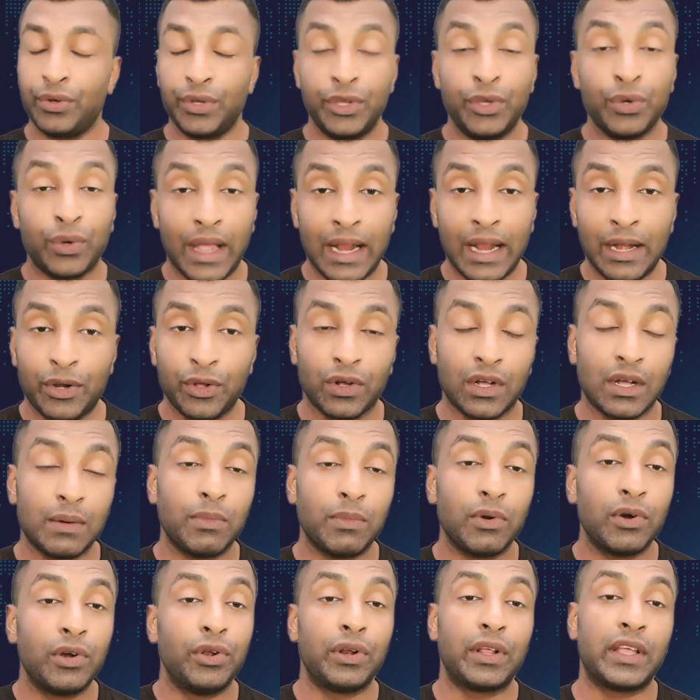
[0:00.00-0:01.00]
You can talk
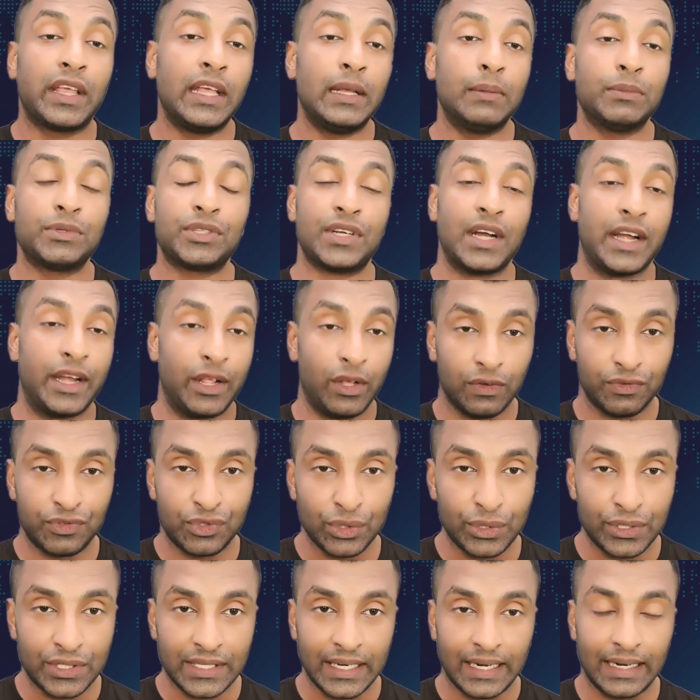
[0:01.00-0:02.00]
about Durkheim's study of
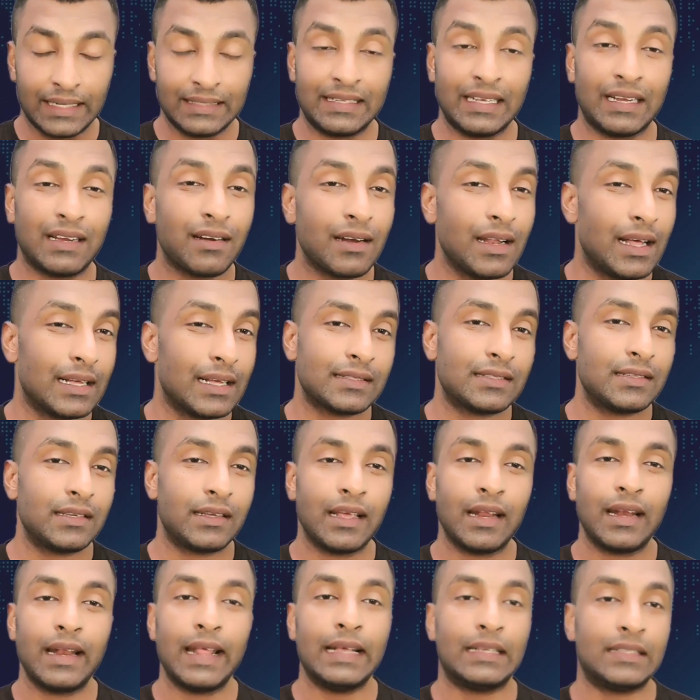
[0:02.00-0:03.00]
suicide as a
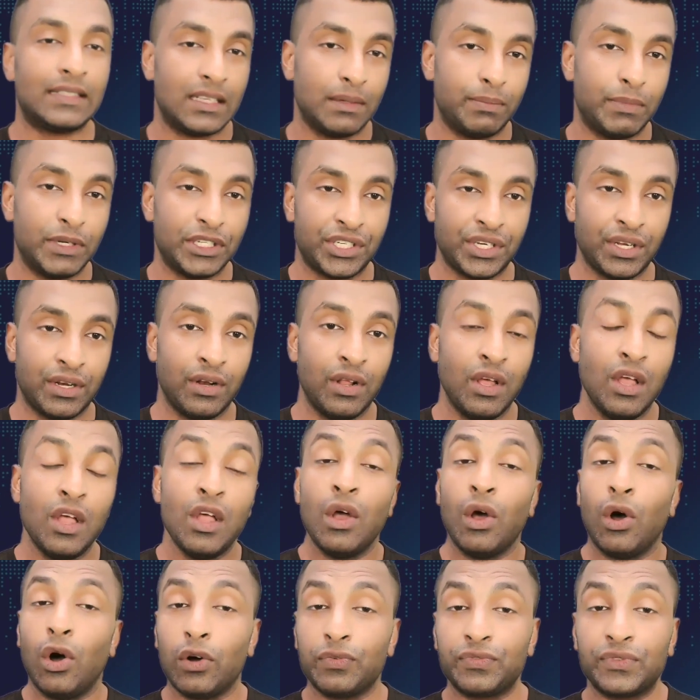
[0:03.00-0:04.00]
classical exhibition
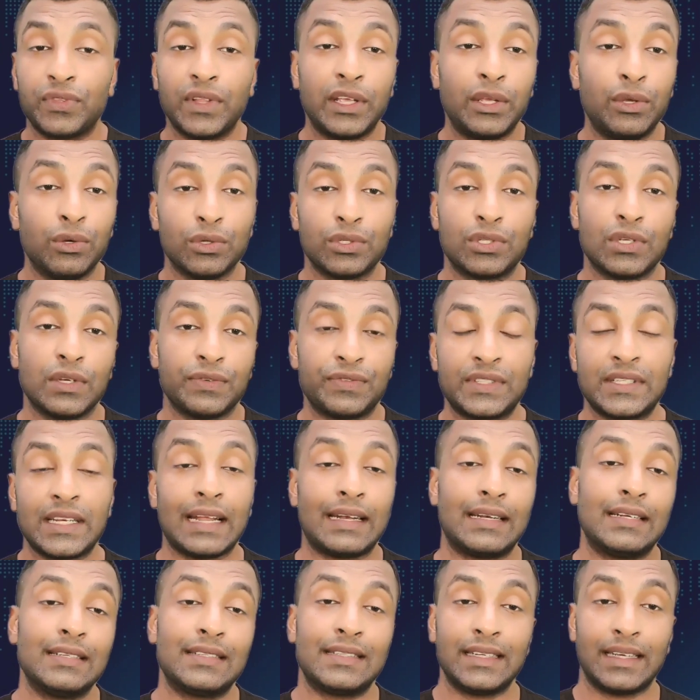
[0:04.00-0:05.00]
of the use of
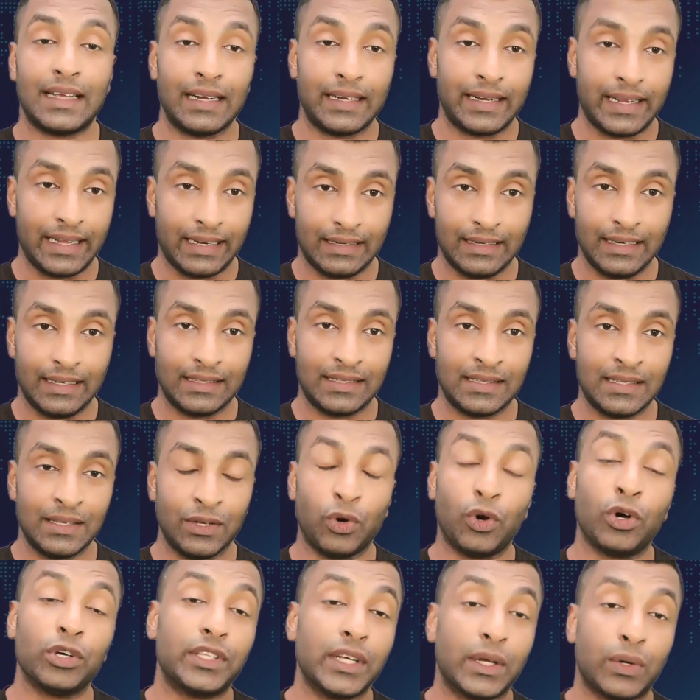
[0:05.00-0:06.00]
statistical
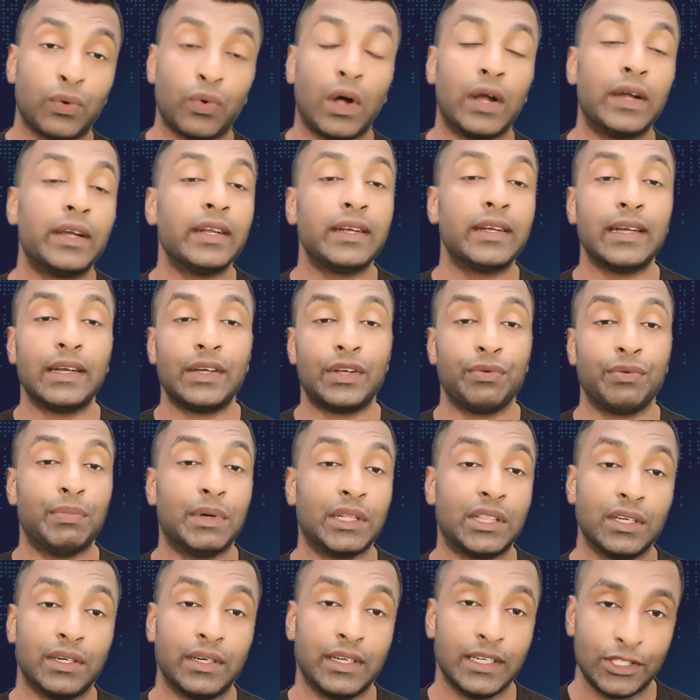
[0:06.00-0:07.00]
techniques or the quantitative
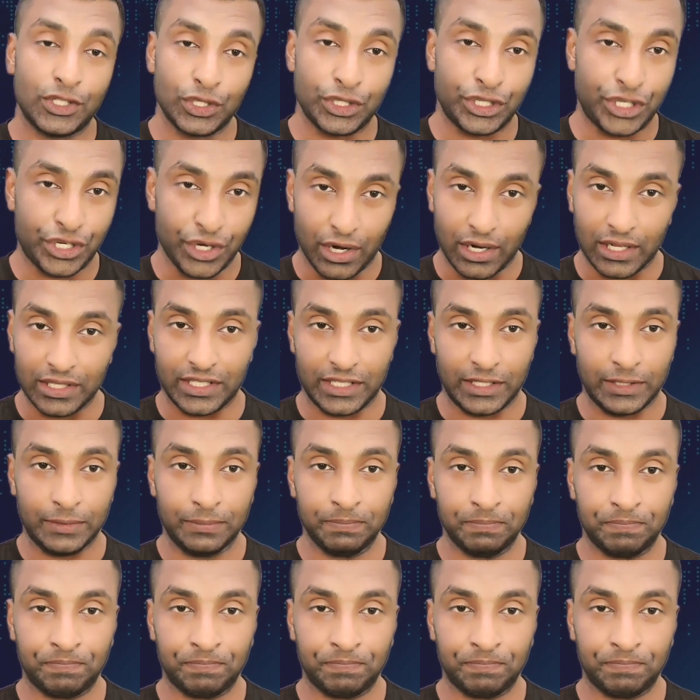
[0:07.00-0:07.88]
method in sociology.